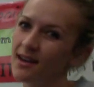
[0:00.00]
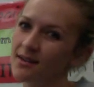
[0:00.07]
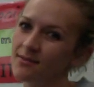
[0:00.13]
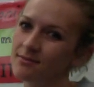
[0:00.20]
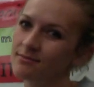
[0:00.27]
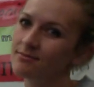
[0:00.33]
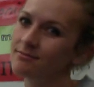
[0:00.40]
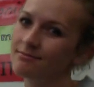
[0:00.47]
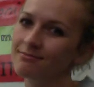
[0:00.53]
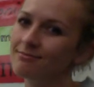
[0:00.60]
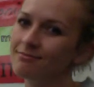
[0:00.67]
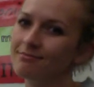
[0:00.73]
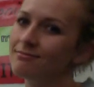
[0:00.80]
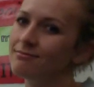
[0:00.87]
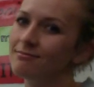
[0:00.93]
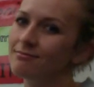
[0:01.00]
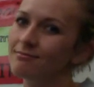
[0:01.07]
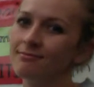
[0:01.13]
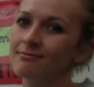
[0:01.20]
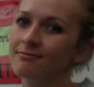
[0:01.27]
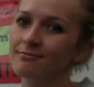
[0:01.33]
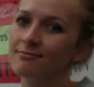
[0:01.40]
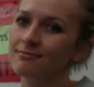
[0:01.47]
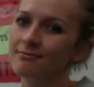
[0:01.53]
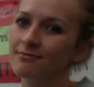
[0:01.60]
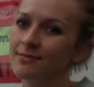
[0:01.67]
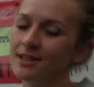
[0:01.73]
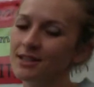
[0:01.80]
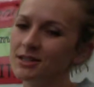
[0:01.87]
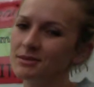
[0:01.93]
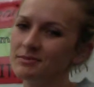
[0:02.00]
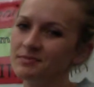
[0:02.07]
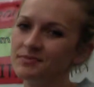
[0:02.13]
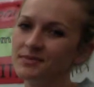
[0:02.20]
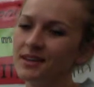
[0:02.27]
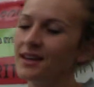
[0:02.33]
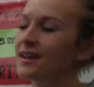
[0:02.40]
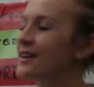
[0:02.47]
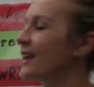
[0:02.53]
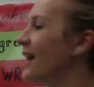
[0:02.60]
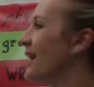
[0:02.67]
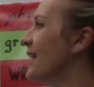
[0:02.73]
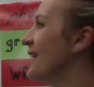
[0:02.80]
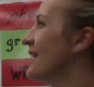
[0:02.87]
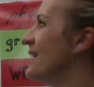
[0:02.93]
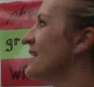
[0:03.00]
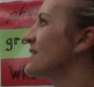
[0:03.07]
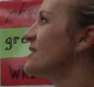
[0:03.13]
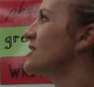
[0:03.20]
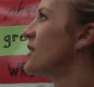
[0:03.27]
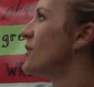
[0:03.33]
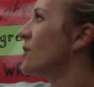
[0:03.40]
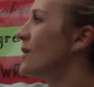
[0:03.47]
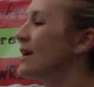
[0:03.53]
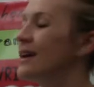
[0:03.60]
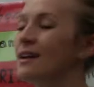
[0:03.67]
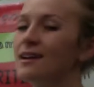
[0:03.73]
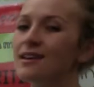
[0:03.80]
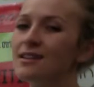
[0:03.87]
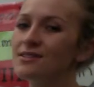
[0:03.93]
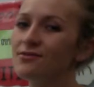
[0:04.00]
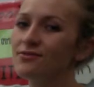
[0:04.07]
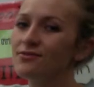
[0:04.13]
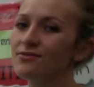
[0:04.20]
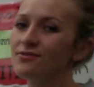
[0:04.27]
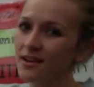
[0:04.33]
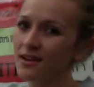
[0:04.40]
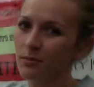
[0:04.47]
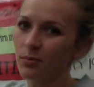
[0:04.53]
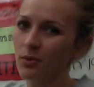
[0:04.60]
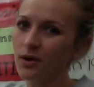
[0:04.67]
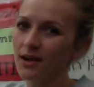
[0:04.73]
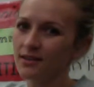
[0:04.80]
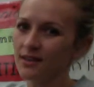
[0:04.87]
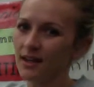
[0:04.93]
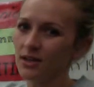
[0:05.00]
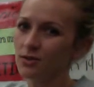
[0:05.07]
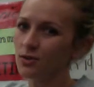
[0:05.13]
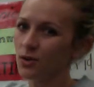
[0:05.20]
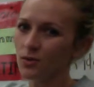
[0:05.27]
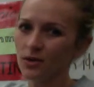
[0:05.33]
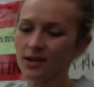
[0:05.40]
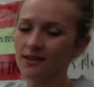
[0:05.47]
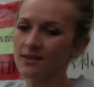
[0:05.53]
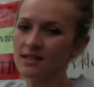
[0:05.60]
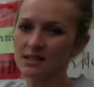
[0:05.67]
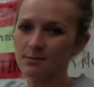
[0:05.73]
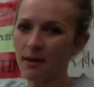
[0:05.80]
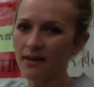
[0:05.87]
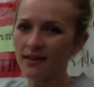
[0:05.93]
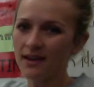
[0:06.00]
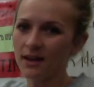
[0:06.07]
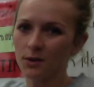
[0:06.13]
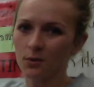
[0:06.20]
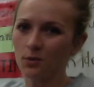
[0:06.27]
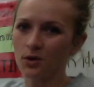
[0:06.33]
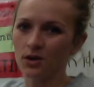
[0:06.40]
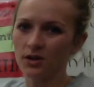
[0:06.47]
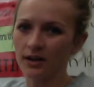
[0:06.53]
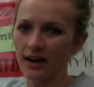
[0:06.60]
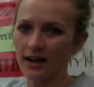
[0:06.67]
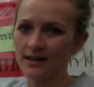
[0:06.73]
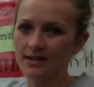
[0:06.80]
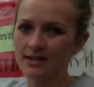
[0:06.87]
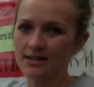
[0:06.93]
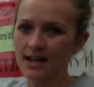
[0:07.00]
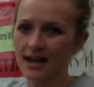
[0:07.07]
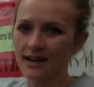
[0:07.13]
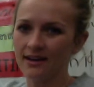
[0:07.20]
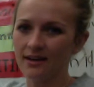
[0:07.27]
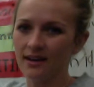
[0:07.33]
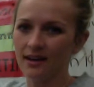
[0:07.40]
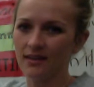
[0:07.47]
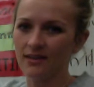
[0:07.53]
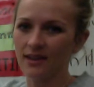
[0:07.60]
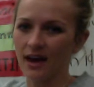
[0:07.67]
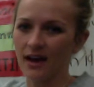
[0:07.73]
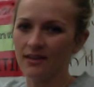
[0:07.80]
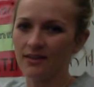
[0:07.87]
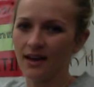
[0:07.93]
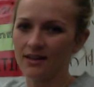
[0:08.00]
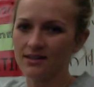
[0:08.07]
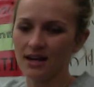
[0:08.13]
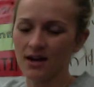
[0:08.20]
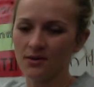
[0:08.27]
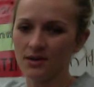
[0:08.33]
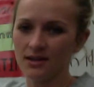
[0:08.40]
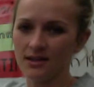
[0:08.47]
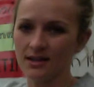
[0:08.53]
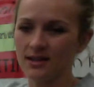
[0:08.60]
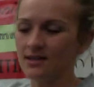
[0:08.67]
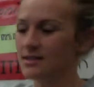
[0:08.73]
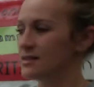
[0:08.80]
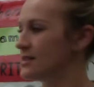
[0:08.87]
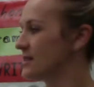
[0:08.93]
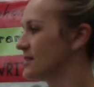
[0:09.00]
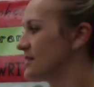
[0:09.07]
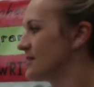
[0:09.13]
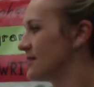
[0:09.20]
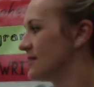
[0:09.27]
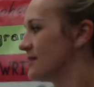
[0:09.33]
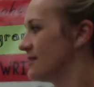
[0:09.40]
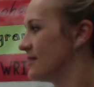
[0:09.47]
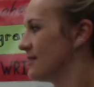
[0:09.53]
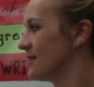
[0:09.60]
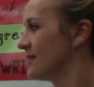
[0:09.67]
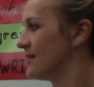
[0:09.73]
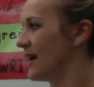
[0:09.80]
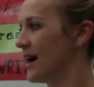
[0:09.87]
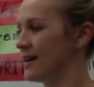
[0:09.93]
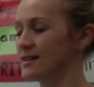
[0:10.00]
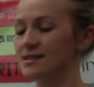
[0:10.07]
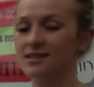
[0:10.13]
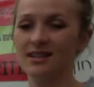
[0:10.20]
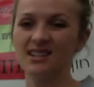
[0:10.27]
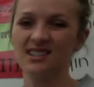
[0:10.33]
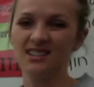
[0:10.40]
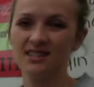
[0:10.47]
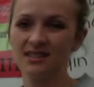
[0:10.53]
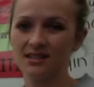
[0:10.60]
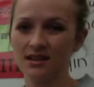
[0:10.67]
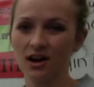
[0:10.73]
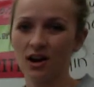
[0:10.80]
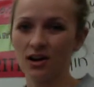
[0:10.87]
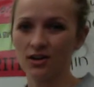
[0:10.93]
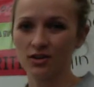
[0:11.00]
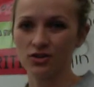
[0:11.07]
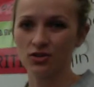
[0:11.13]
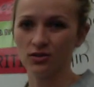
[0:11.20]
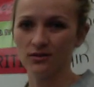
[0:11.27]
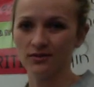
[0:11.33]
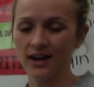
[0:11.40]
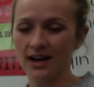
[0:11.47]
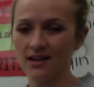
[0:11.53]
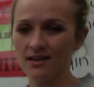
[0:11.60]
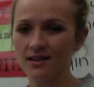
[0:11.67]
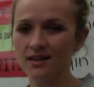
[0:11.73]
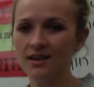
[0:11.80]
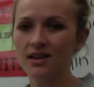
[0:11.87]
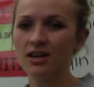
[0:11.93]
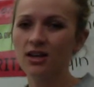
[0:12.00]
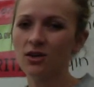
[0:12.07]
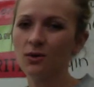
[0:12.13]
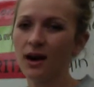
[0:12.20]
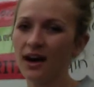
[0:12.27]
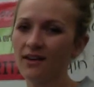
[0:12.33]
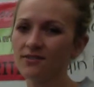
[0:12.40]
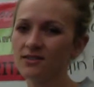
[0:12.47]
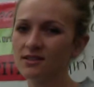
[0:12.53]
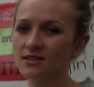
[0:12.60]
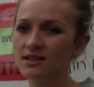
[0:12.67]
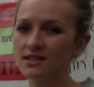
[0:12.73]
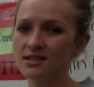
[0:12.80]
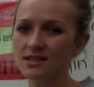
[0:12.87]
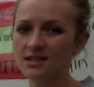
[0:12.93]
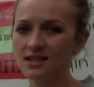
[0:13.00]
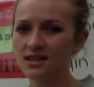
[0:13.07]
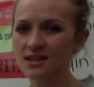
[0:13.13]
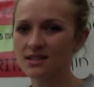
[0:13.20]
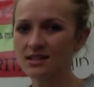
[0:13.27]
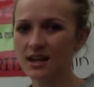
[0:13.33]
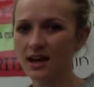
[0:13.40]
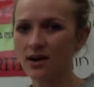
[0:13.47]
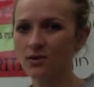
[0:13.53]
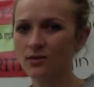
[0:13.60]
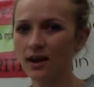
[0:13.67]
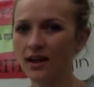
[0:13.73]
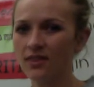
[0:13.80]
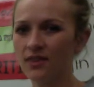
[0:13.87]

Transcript: No. Okay, so it's very important that you don't look at the spelling in a word and decide that that's how it is. It's R-controlled vowel. You have to listen to the sound and think what sounds more normal.